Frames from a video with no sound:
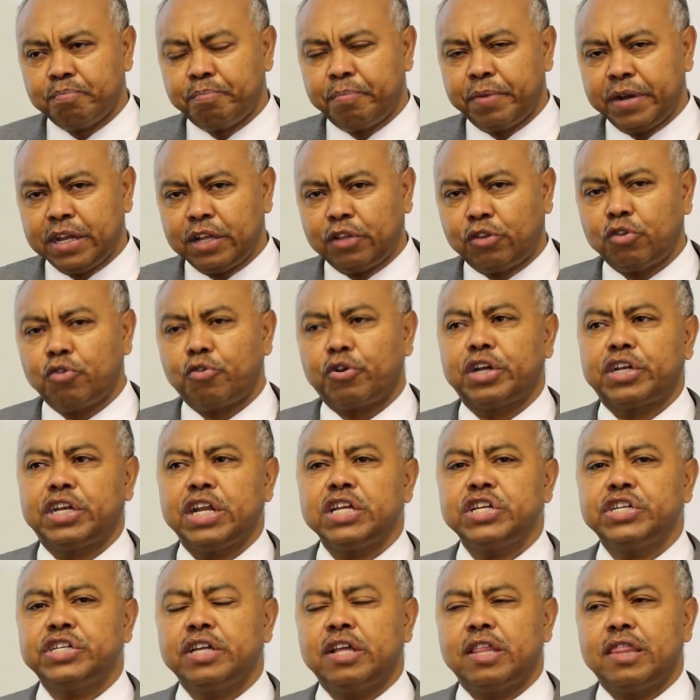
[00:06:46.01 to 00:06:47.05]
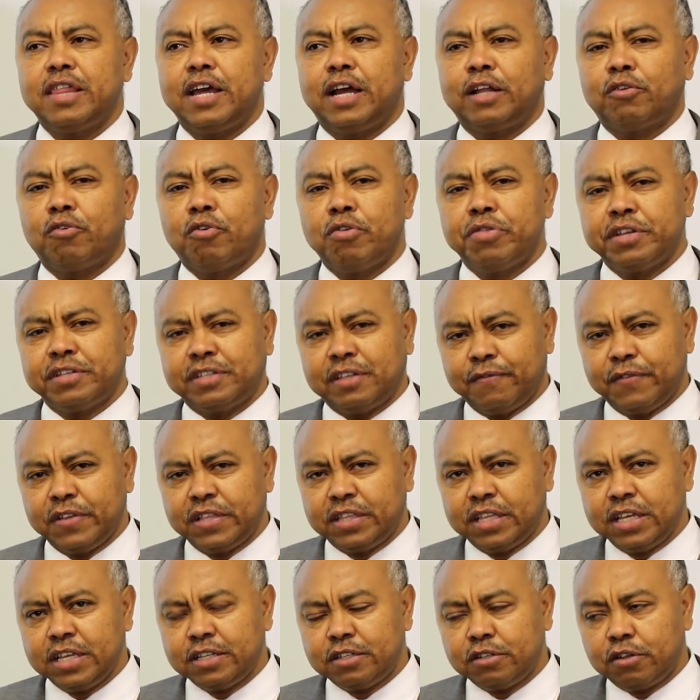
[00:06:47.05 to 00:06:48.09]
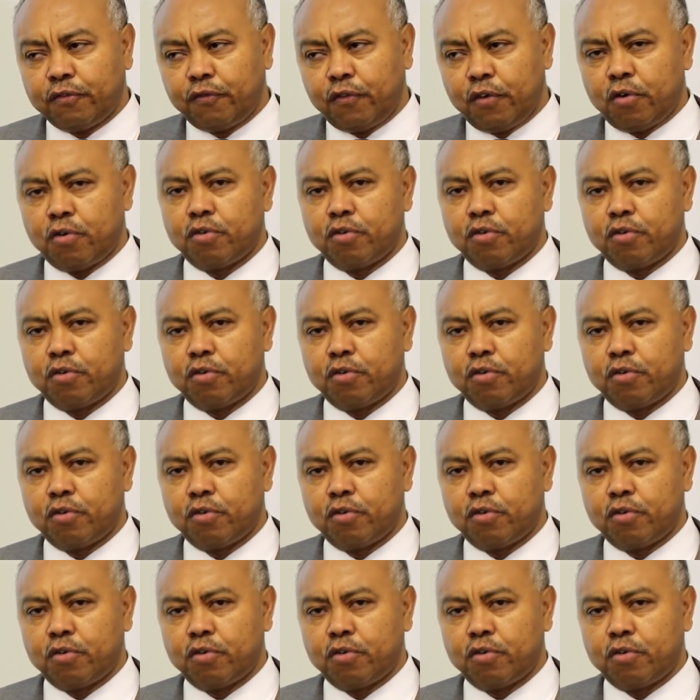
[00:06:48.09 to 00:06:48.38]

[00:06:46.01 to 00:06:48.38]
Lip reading: bring to your attention that on the 17th of